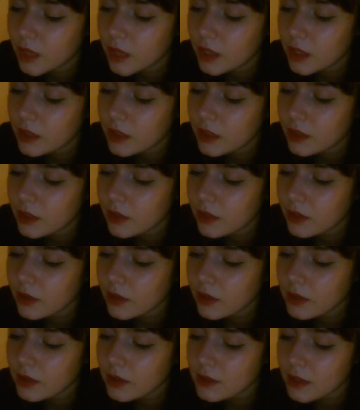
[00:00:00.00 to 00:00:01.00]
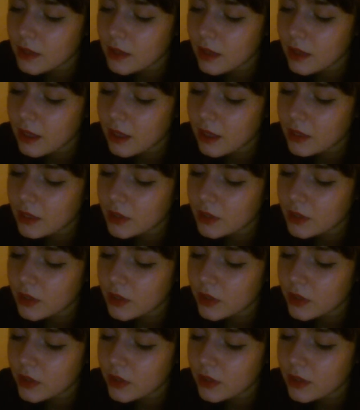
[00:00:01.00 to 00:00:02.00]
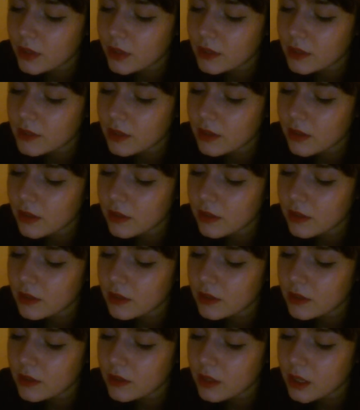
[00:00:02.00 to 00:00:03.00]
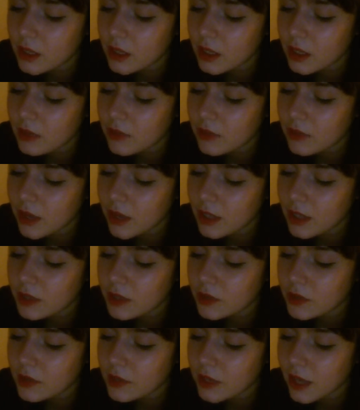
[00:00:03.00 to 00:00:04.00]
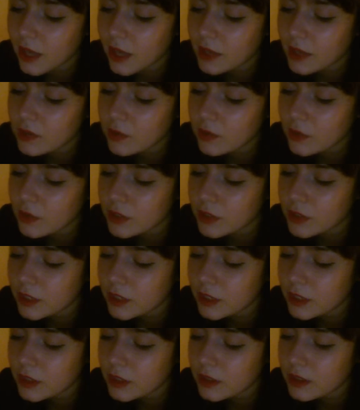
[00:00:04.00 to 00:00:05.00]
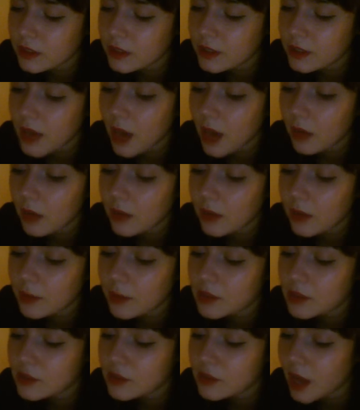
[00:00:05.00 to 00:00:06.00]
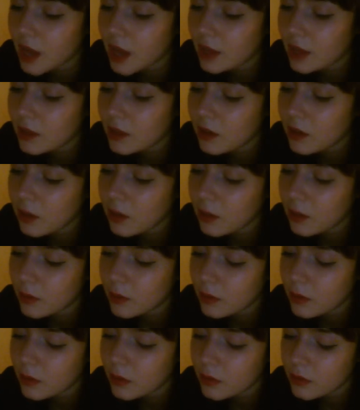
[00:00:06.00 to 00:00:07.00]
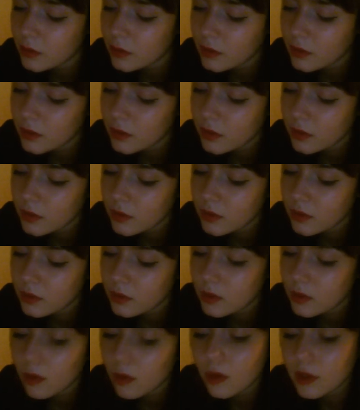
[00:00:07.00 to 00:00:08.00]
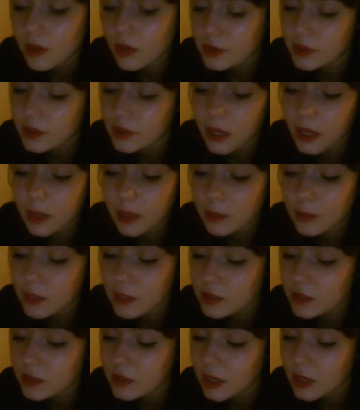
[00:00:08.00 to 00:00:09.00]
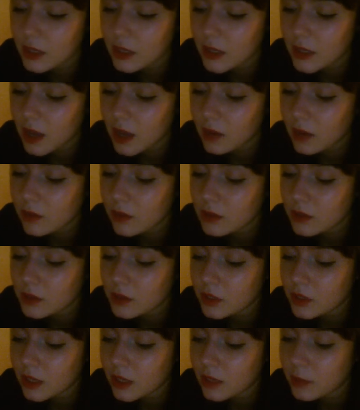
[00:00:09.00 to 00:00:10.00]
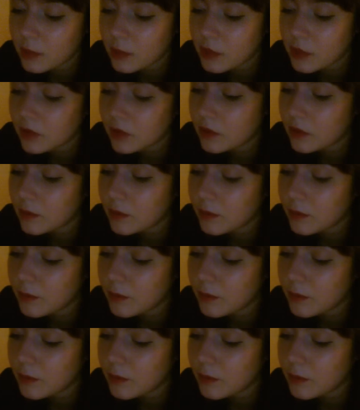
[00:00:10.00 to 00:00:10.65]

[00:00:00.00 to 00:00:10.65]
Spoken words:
Curiouser and curiouser. Invited to the castle for dinner, now he must dine alone. All the same, he sat down as she had bid him.